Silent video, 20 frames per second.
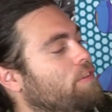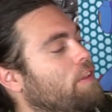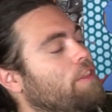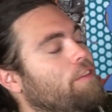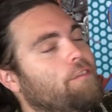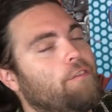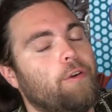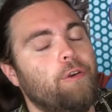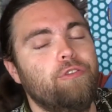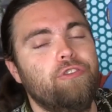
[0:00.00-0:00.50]
Now, the
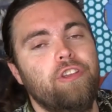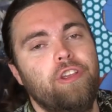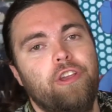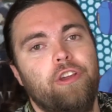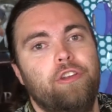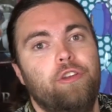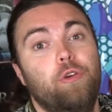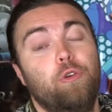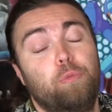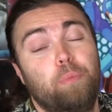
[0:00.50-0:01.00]
first thing you're
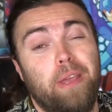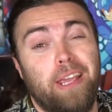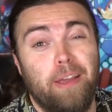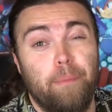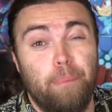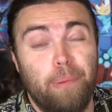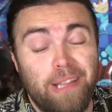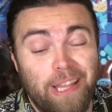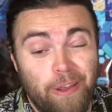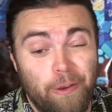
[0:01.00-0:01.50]
going to do is pick
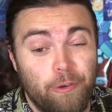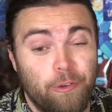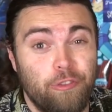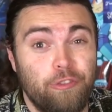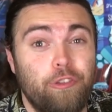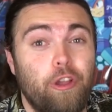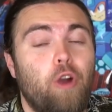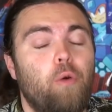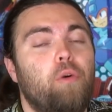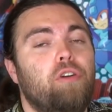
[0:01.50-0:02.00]
a player to
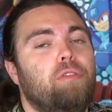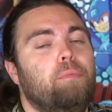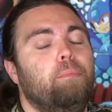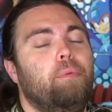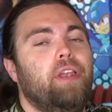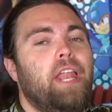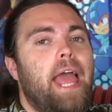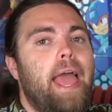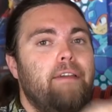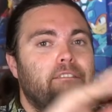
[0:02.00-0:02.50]
start with and
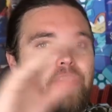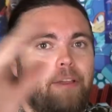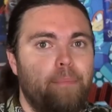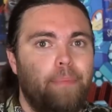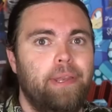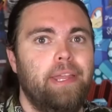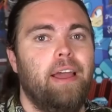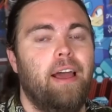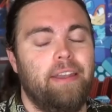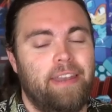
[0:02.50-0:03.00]
put
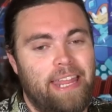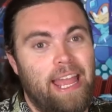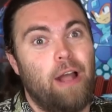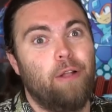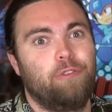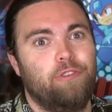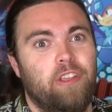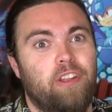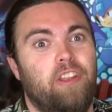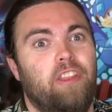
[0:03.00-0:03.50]
everybody on the
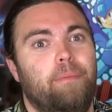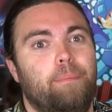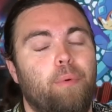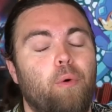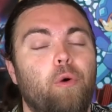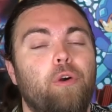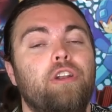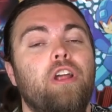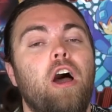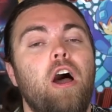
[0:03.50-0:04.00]
outside of the
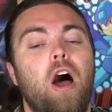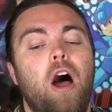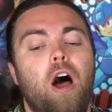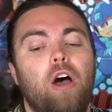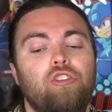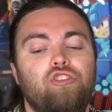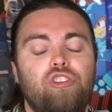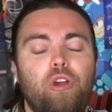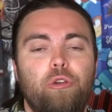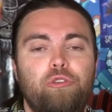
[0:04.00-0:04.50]
board.
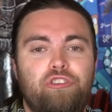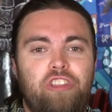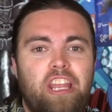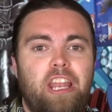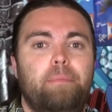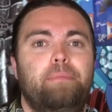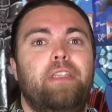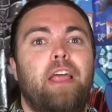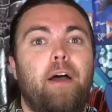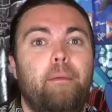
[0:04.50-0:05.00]
I'll show
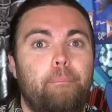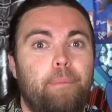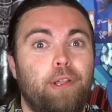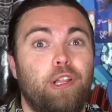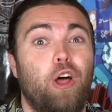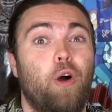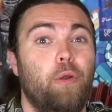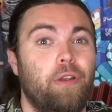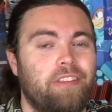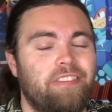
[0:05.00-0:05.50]
setup down
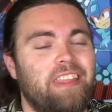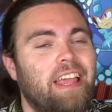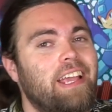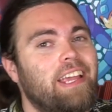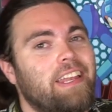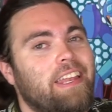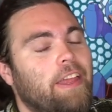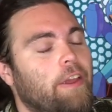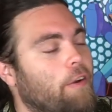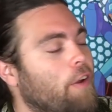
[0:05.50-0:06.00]
below in a
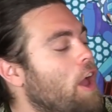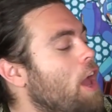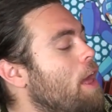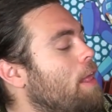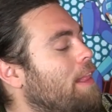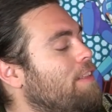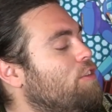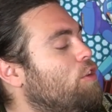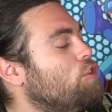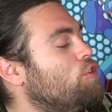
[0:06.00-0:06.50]
second here.
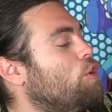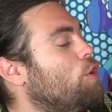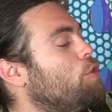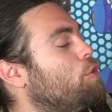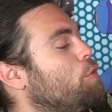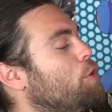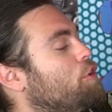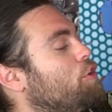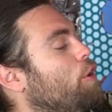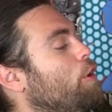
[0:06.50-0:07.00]
Let's just go
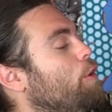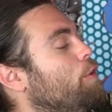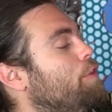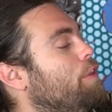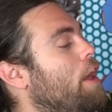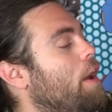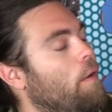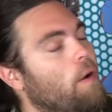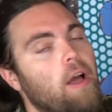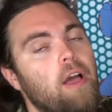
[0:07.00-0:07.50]
through a turn turn
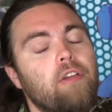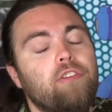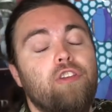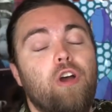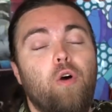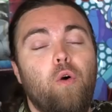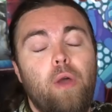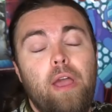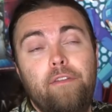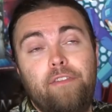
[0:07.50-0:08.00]
though.
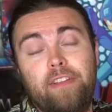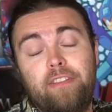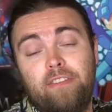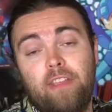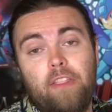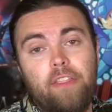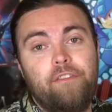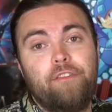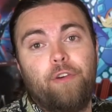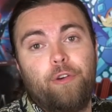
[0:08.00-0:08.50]
So if it's
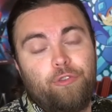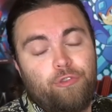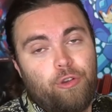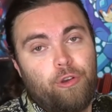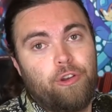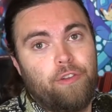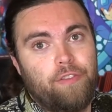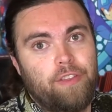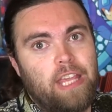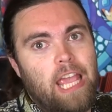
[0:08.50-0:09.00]
not the first
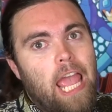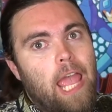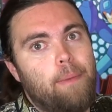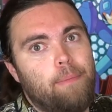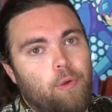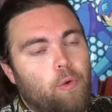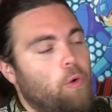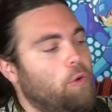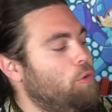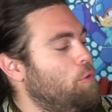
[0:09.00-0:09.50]
turn of the game,
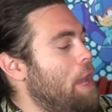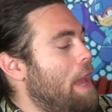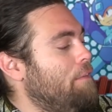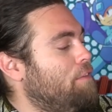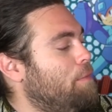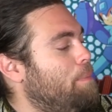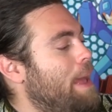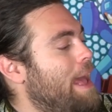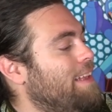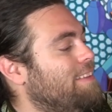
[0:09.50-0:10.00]
you're going to have
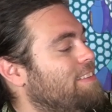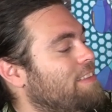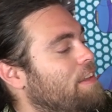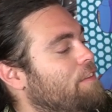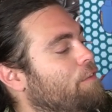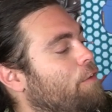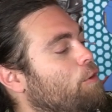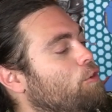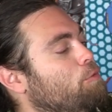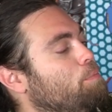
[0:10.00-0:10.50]
to pass the
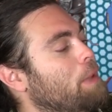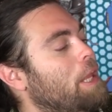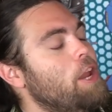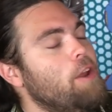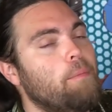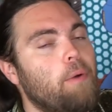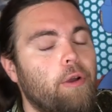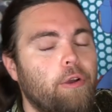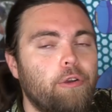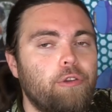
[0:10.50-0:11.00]
first
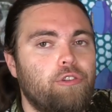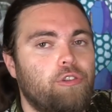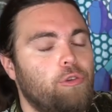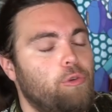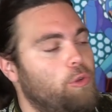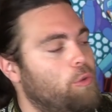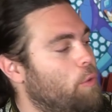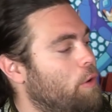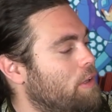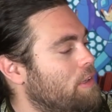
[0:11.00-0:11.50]
player marker
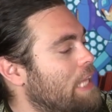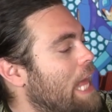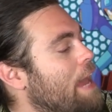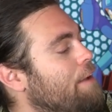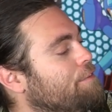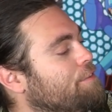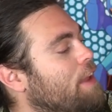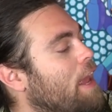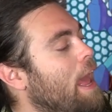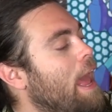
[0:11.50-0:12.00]
to your
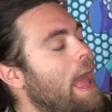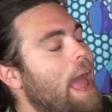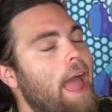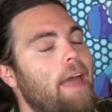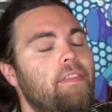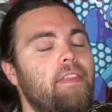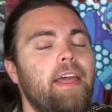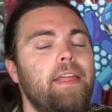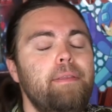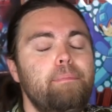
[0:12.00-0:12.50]
left,
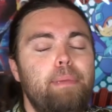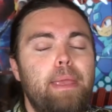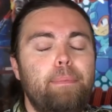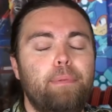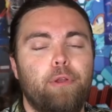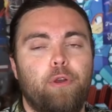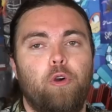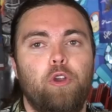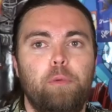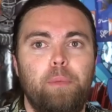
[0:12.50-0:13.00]
and then
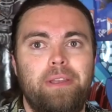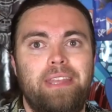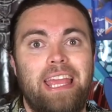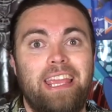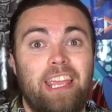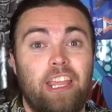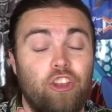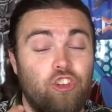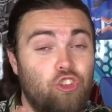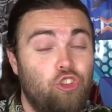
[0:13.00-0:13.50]
people are going to be
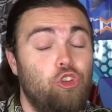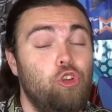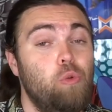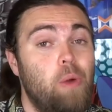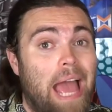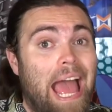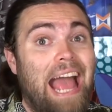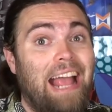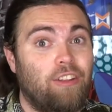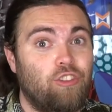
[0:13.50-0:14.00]
taking
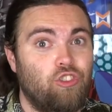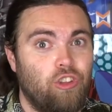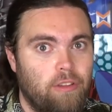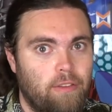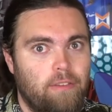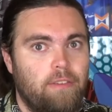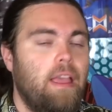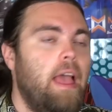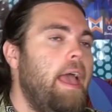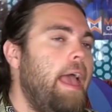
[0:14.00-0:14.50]
two
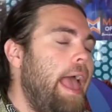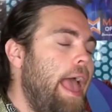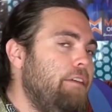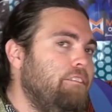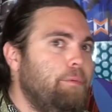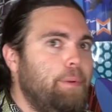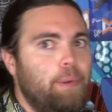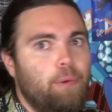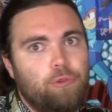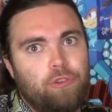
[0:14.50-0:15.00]
actions.
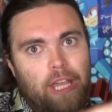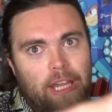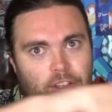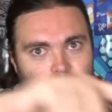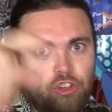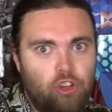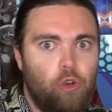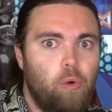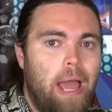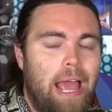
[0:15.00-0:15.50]
Everybody will
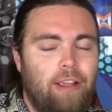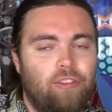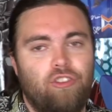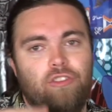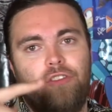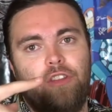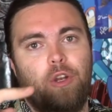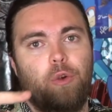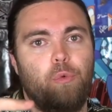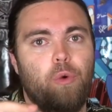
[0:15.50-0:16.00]
take two
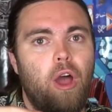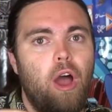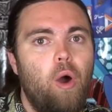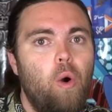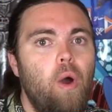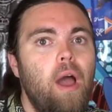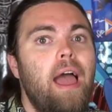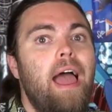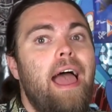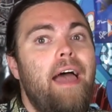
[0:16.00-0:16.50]
actions in a
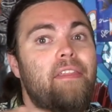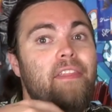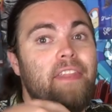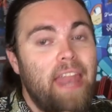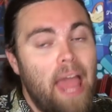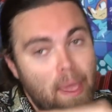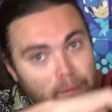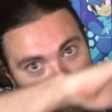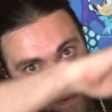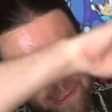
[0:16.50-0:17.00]
row, and
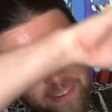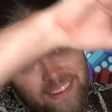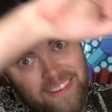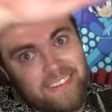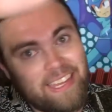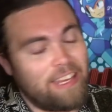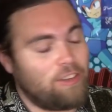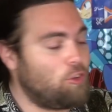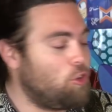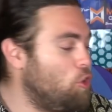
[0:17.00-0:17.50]
then everybody's going
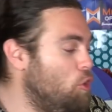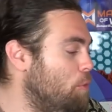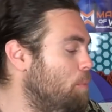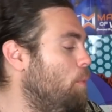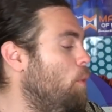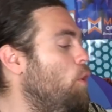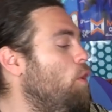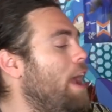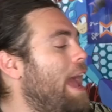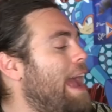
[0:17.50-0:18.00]
to take two
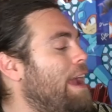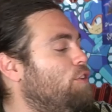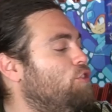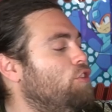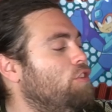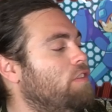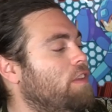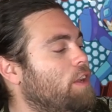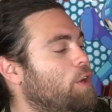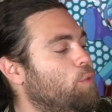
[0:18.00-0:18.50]
more
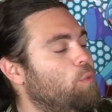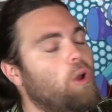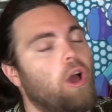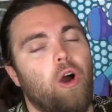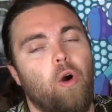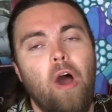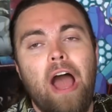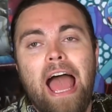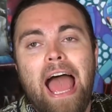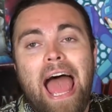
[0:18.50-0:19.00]
actions in a
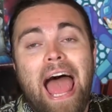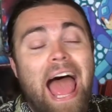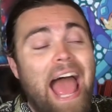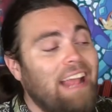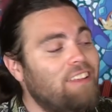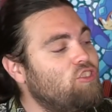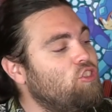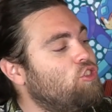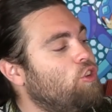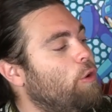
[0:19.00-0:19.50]
row.
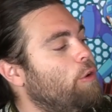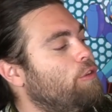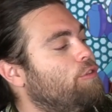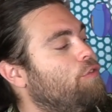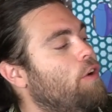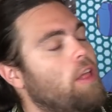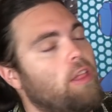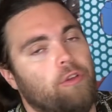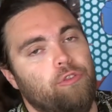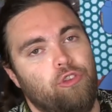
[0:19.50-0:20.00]
Actions are as
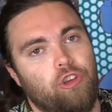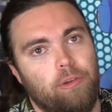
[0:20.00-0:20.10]
follows.